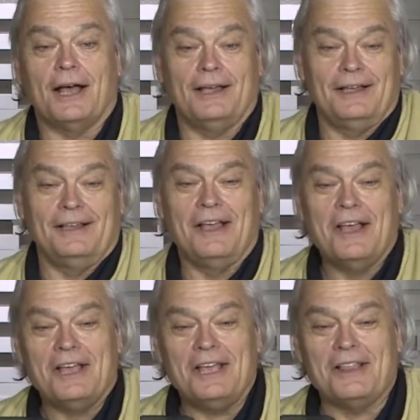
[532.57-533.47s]
Uh,
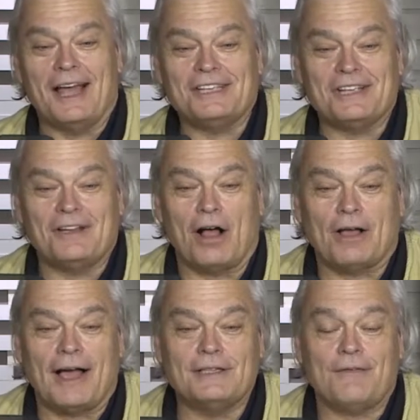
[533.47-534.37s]
he likes it.
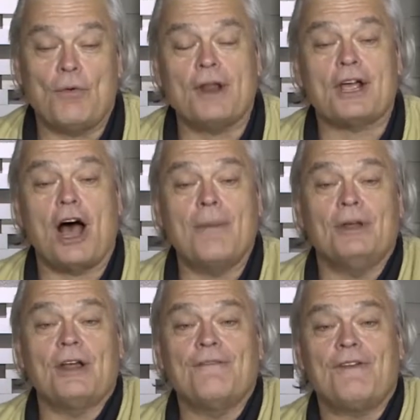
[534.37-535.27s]
All kinds. Of, if you want to
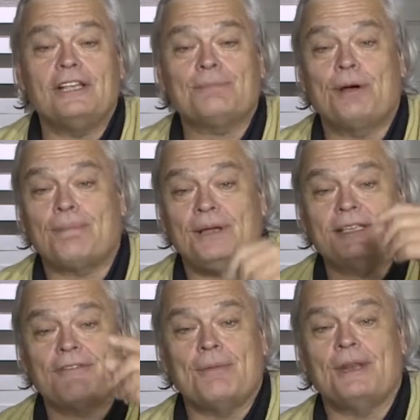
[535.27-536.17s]
comment on Facebook,
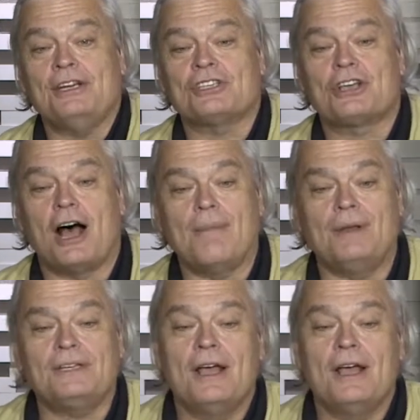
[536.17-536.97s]
please, everybody just comment.